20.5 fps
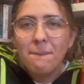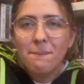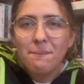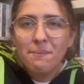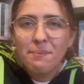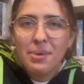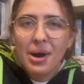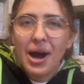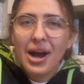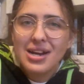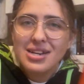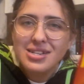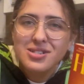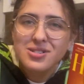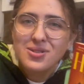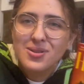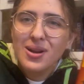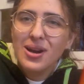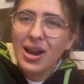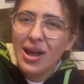but I
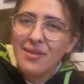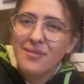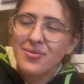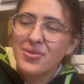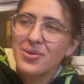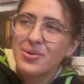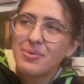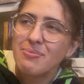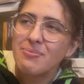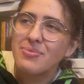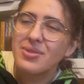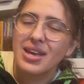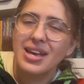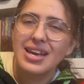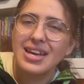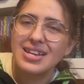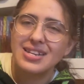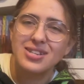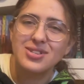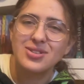do love them. They
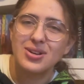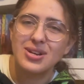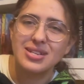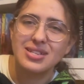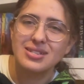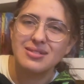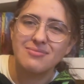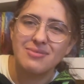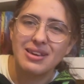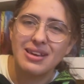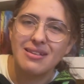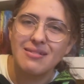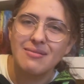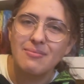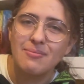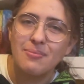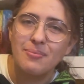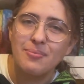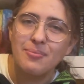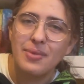interest me.
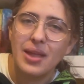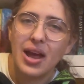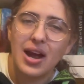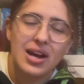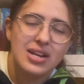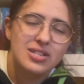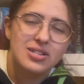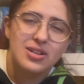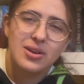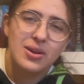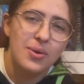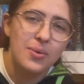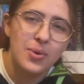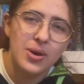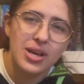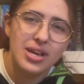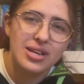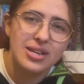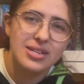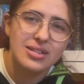I don't know what
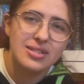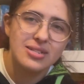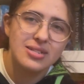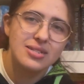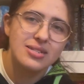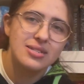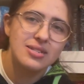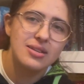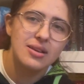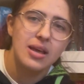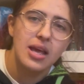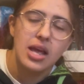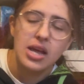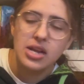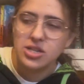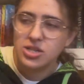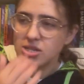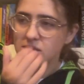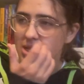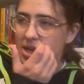it is.
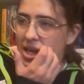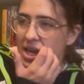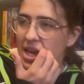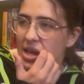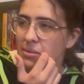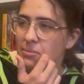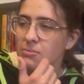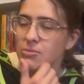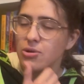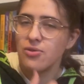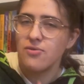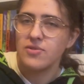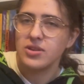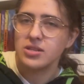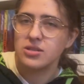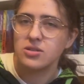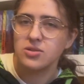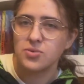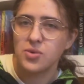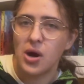Just like in movies
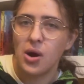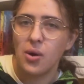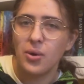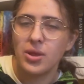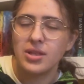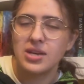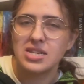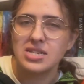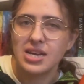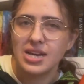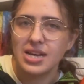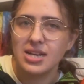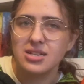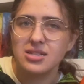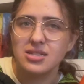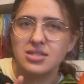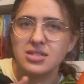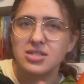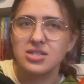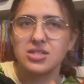as well, when there's like
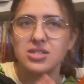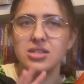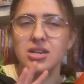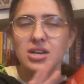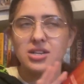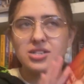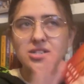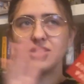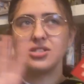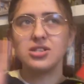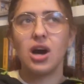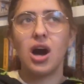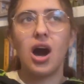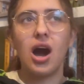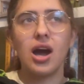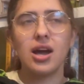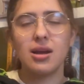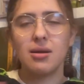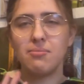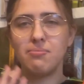a
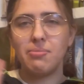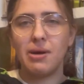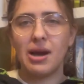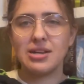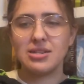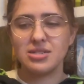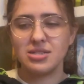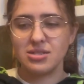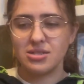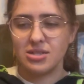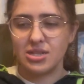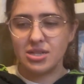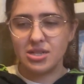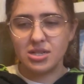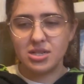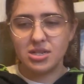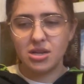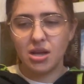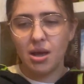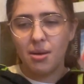dark, abandoned
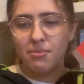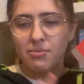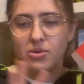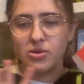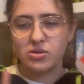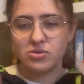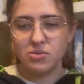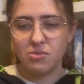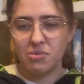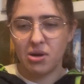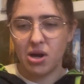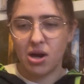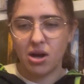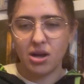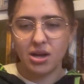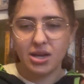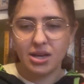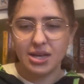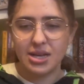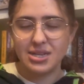amusement park.
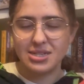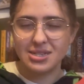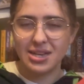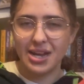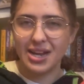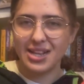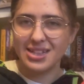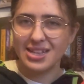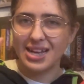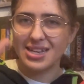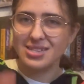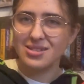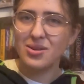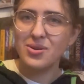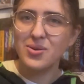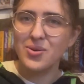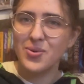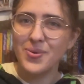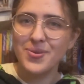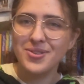It's like, that's so
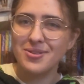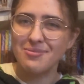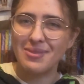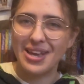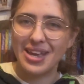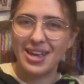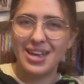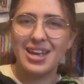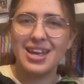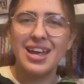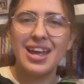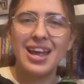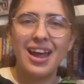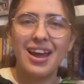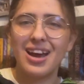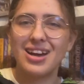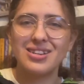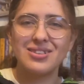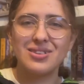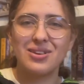cool to me.
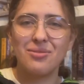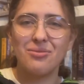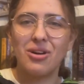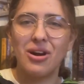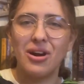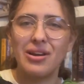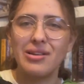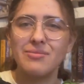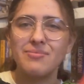I don't know why.